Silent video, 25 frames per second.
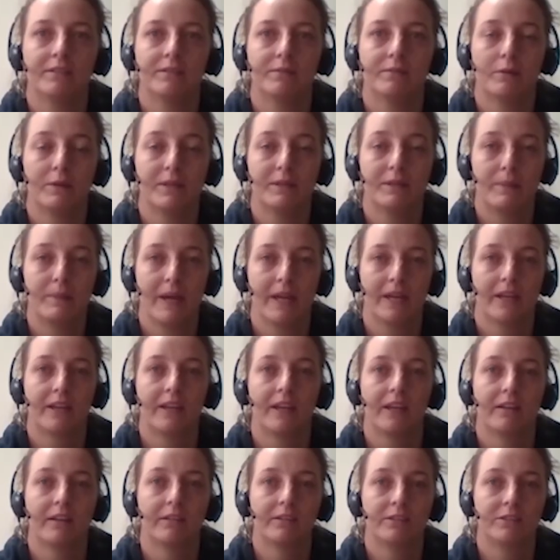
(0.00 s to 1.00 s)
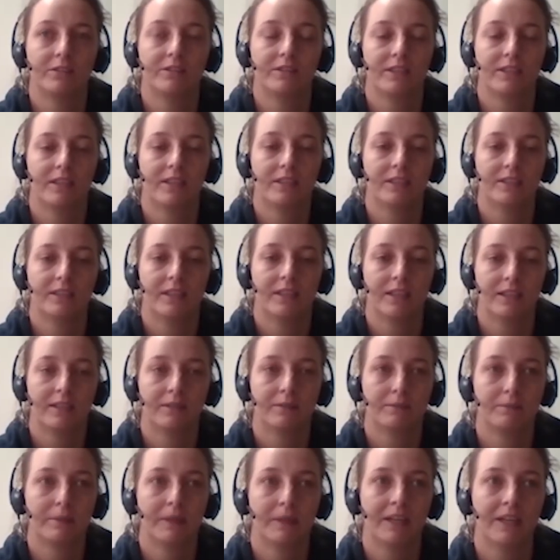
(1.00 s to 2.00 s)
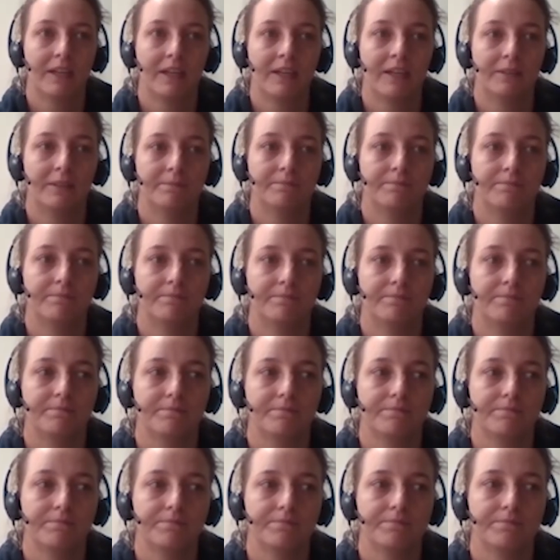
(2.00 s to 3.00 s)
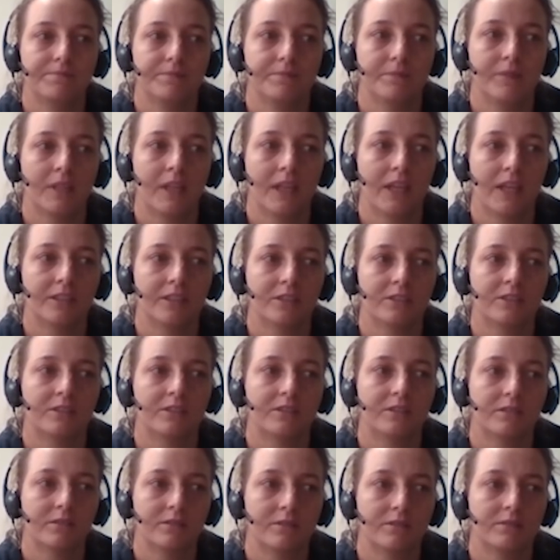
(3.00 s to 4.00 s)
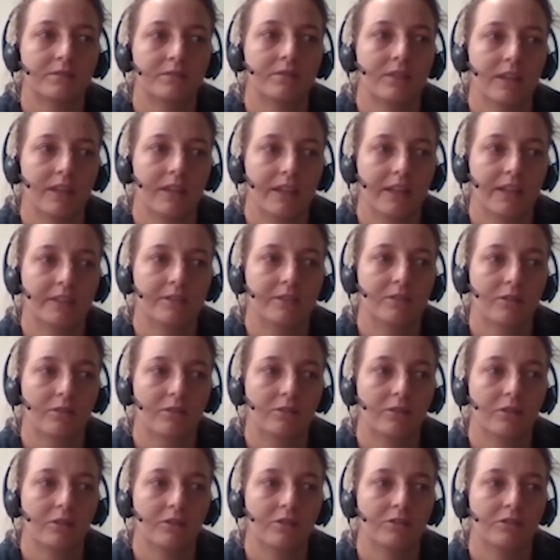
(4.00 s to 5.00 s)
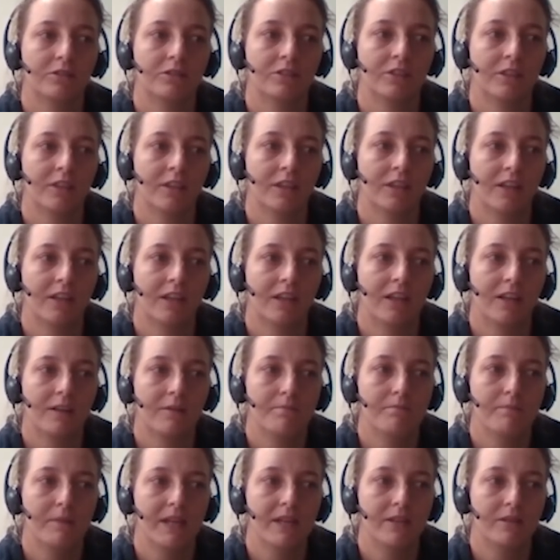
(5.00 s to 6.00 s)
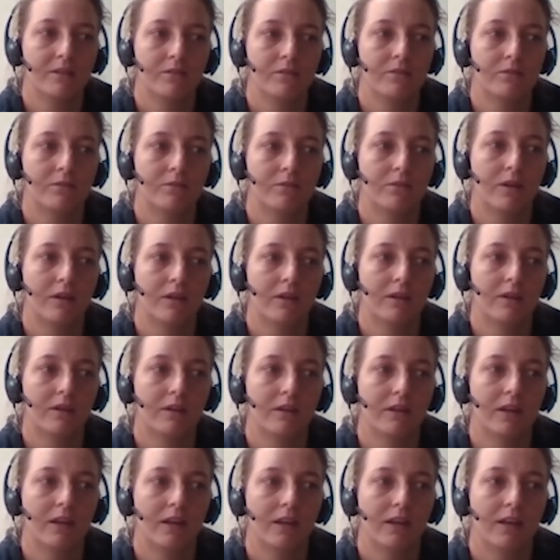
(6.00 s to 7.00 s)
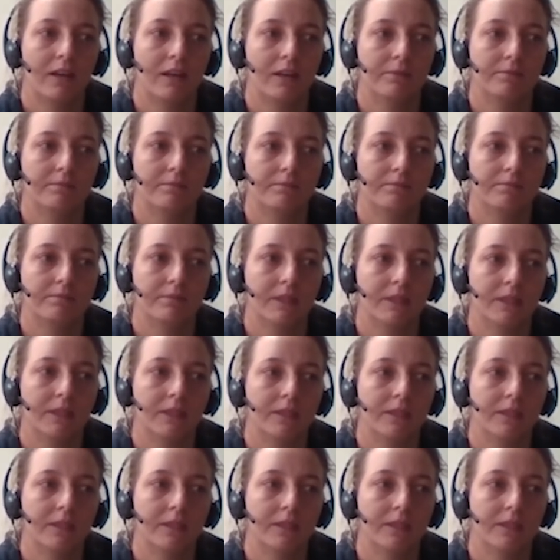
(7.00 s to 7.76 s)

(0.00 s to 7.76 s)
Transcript: Well, he's back here in New Zealand now, but um, yeah, just he's got good mental um,